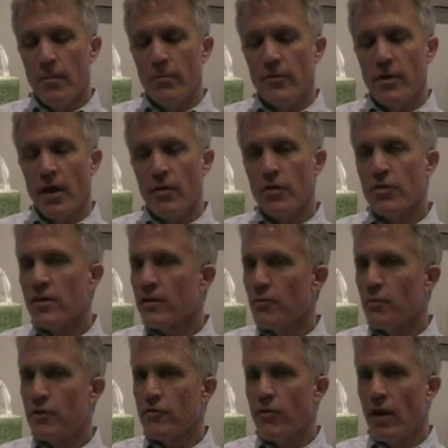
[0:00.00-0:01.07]
The other thing that
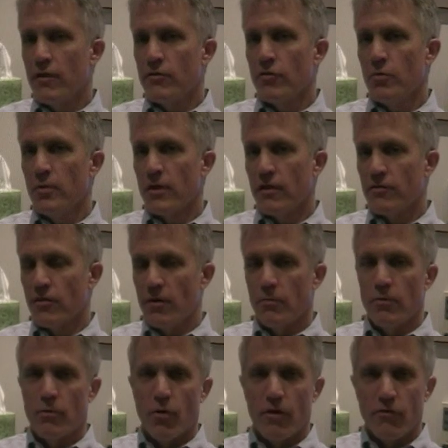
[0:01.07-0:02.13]
we tried too, because I
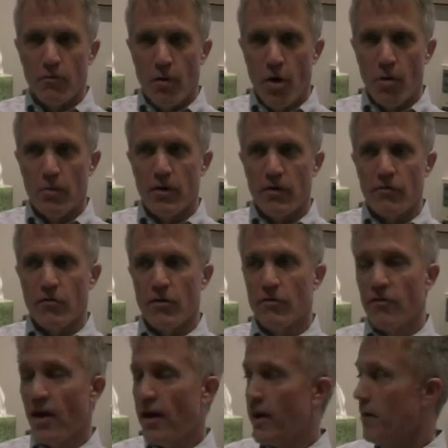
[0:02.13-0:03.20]
work from home here for
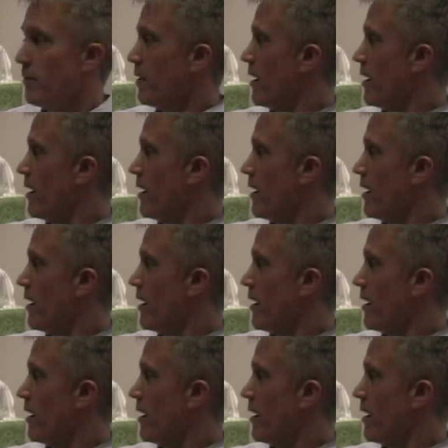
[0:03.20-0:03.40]
Avaya,